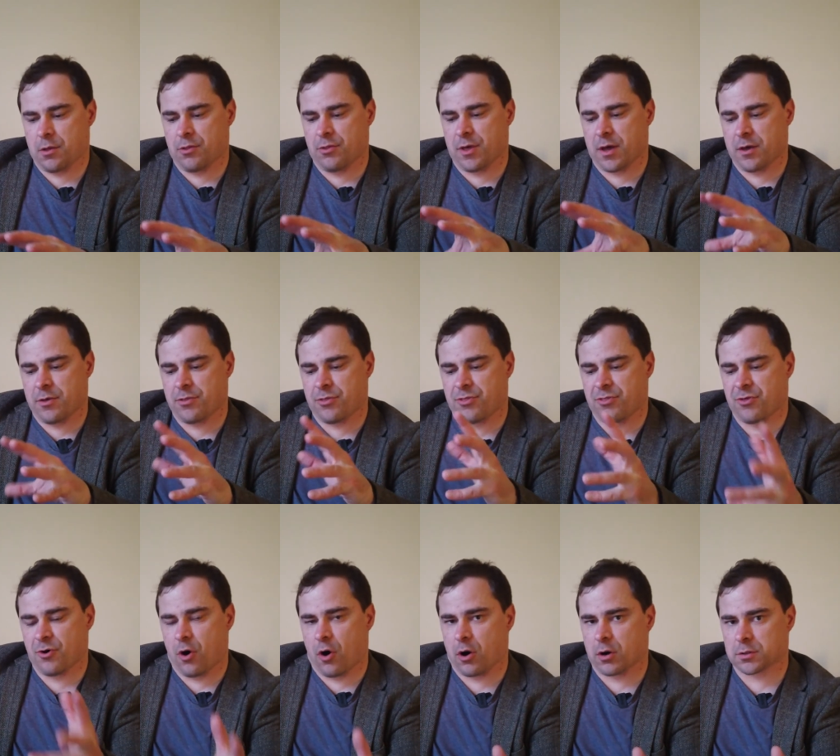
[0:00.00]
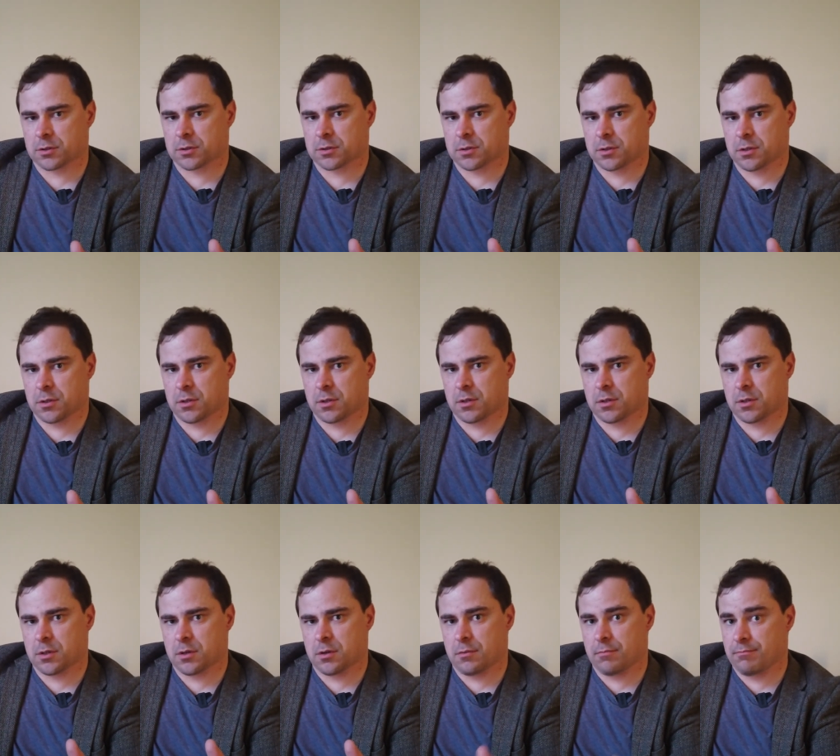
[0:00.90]
they thought
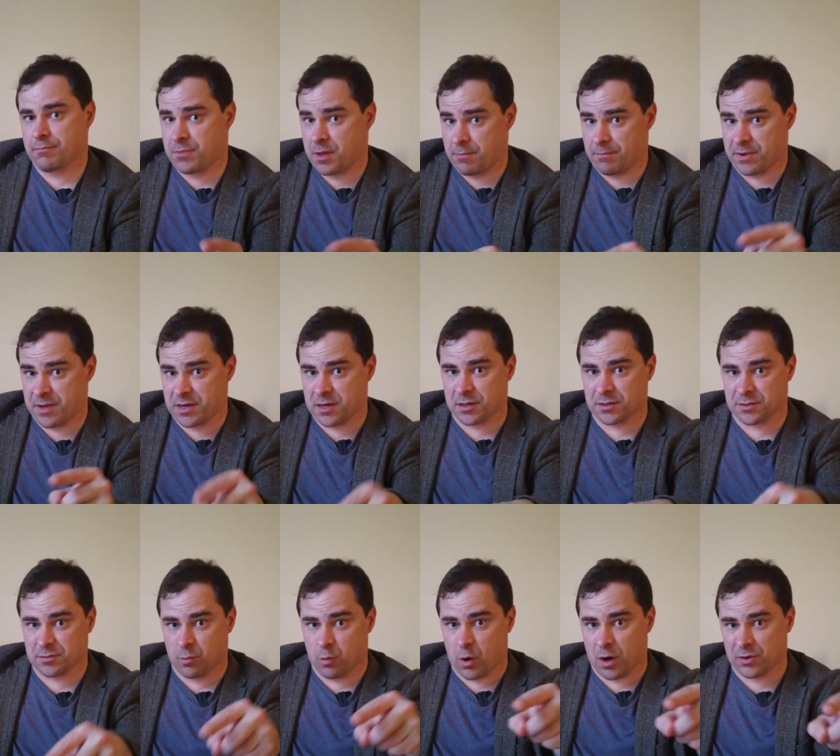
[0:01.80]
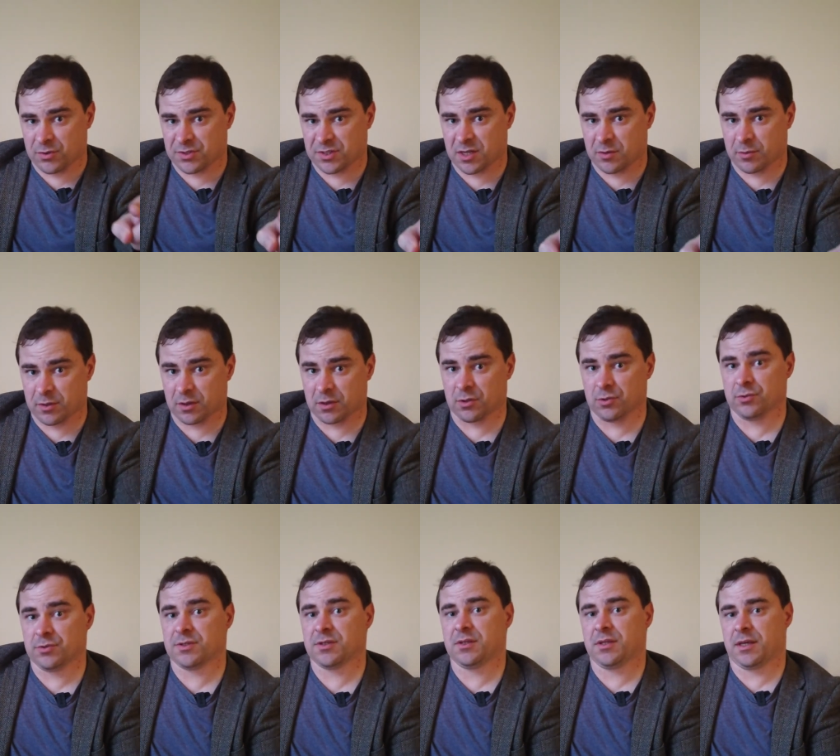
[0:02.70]
that because whilst they were
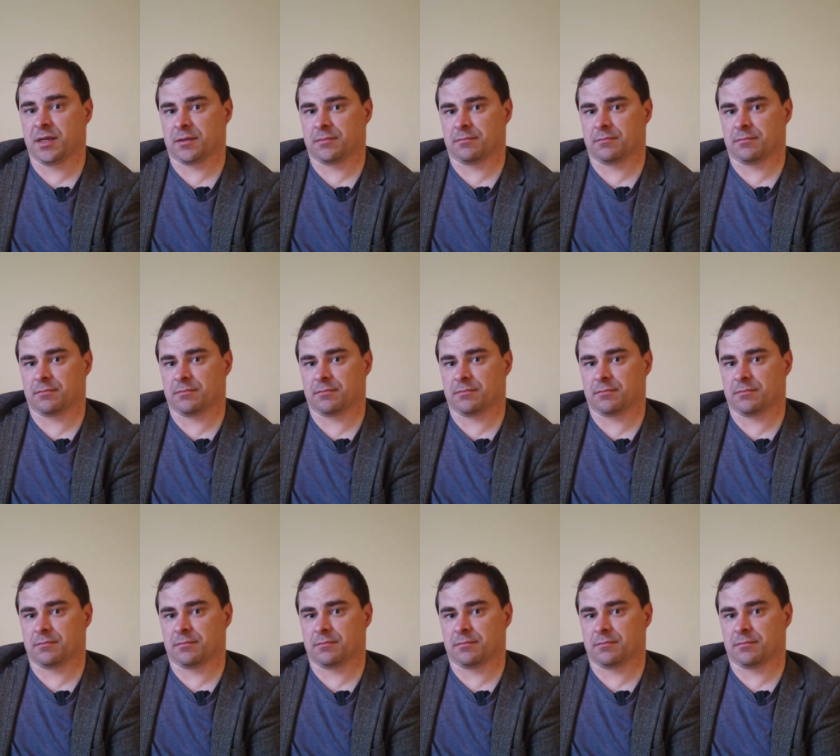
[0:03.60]
losing the